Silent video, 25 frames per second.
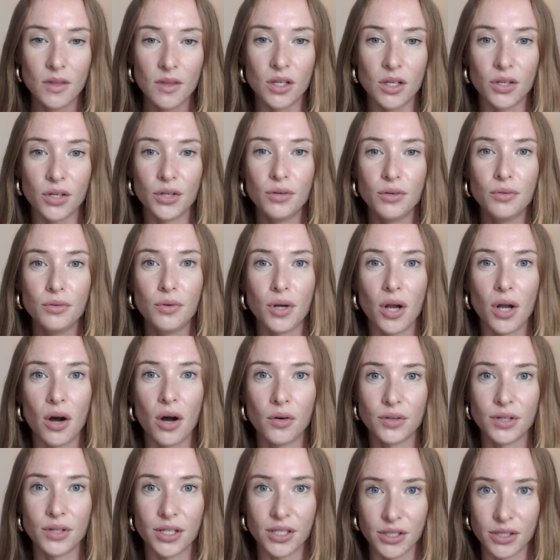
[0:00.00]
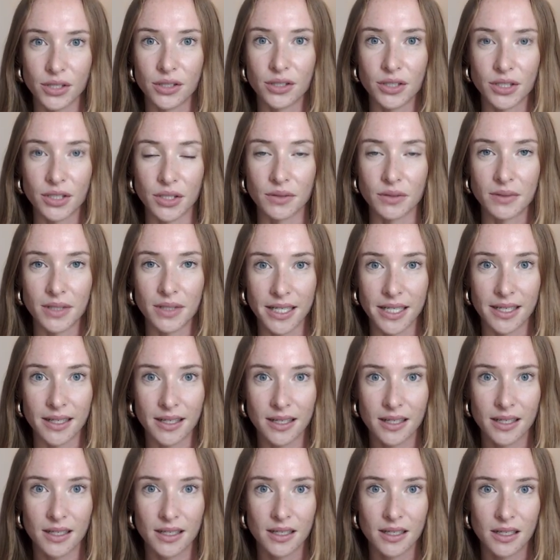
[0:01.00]
you know that you're
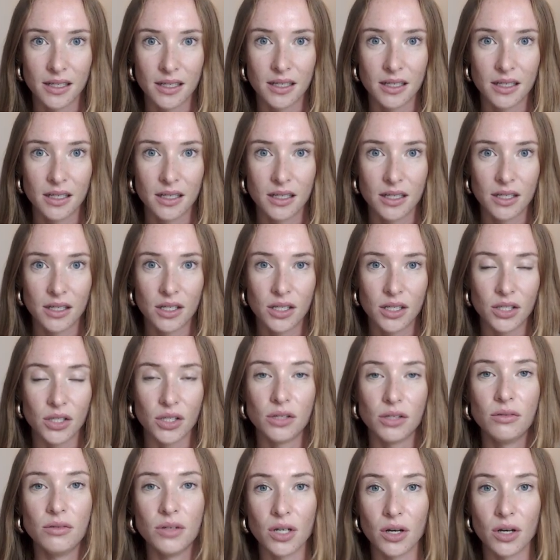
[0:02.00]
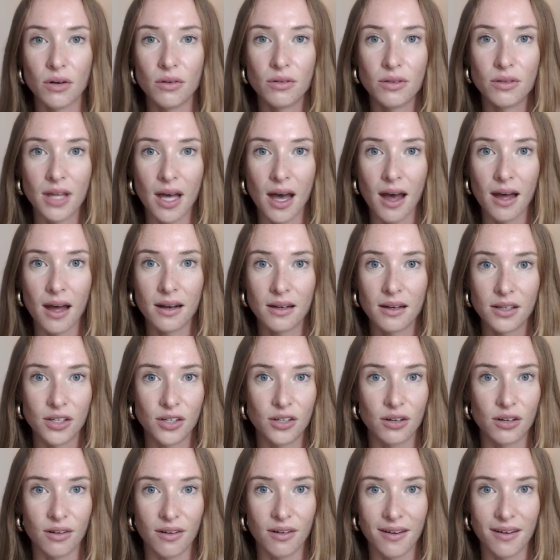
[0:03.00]
unique. You know that
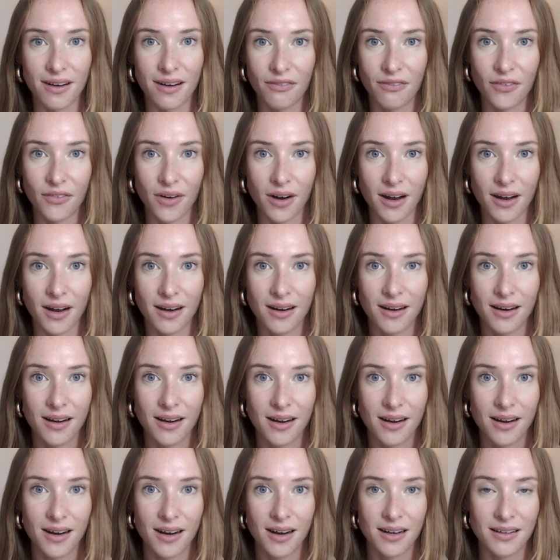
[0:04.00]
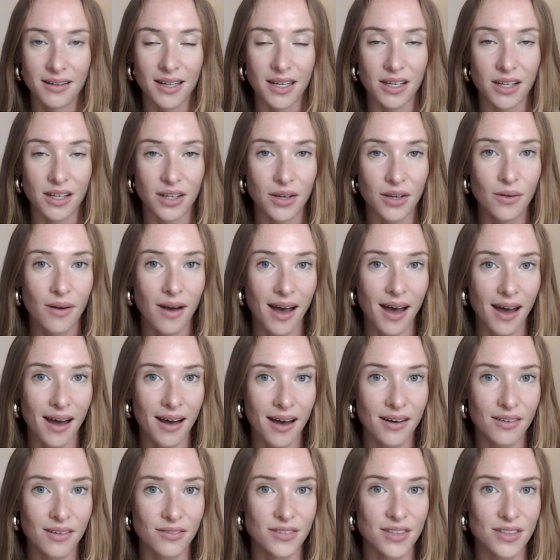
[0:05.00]
you're different, that you
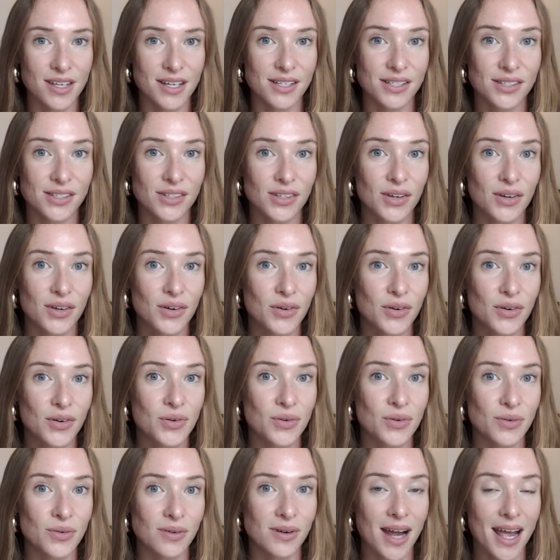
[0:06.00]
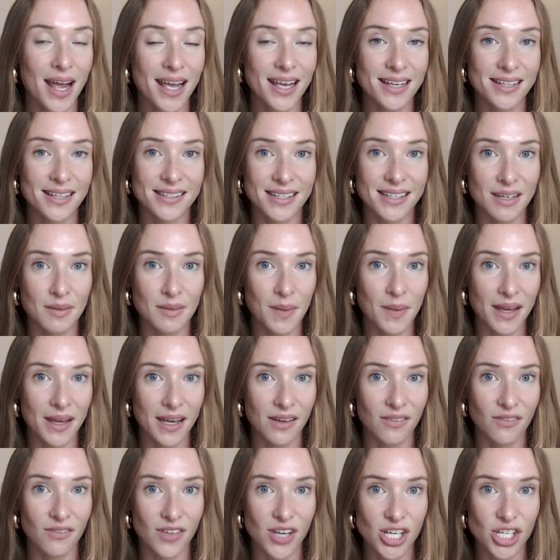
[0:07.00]
have this crazy
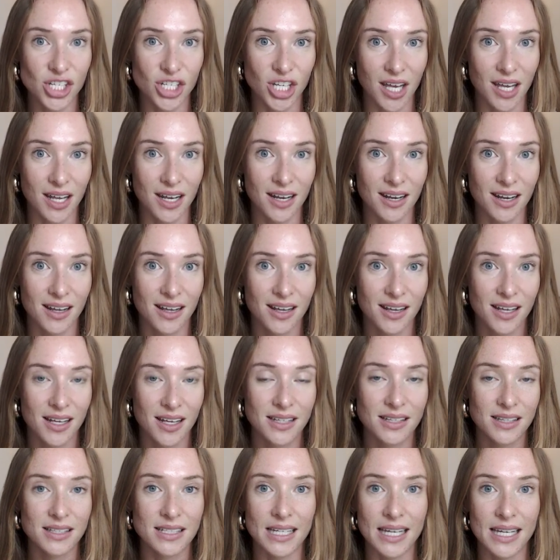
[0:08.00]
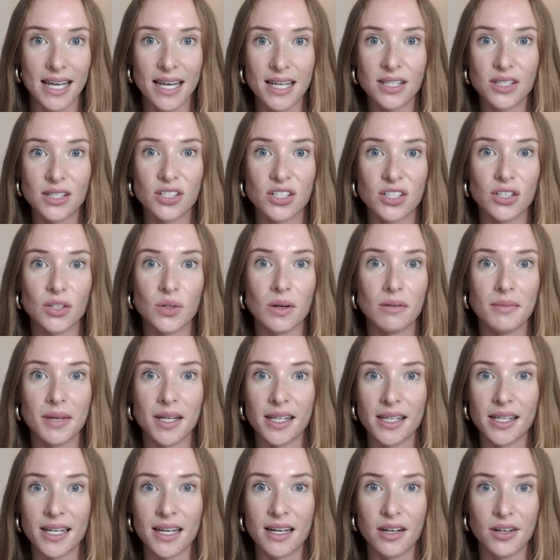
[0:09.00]
big vision to get to $1
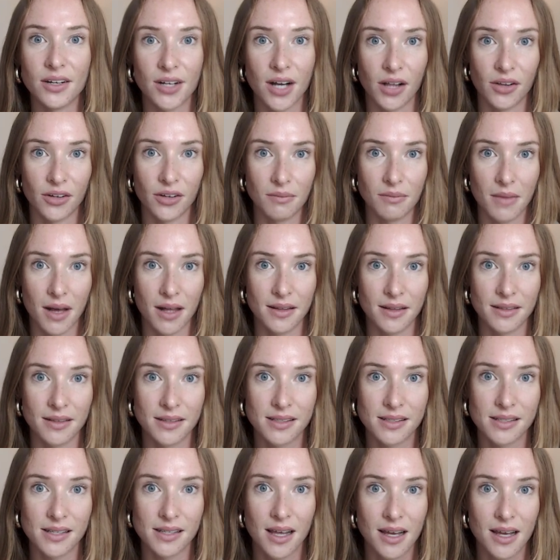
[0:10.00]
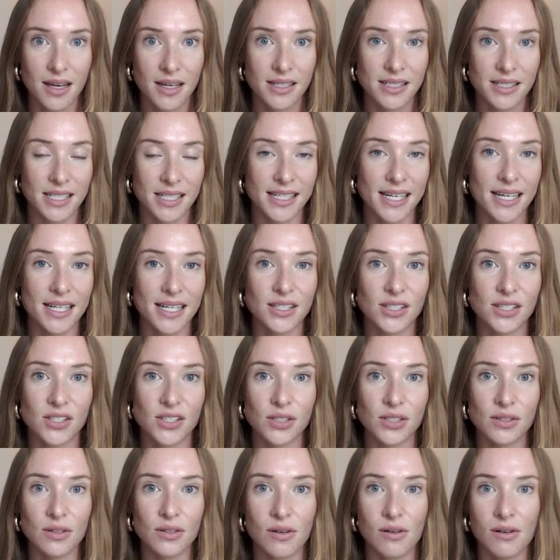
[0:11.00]
million months, to get
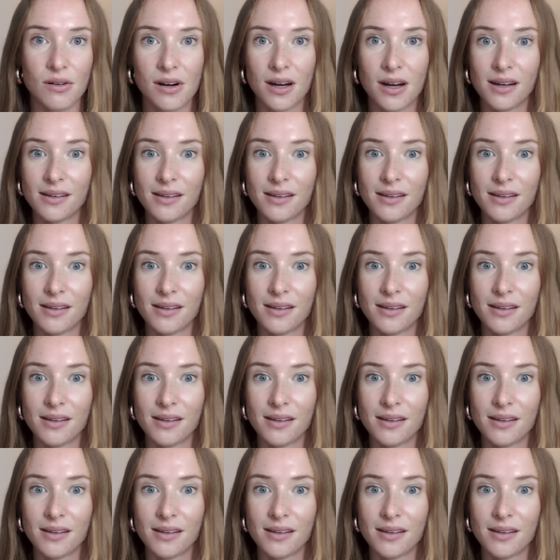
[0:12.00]
to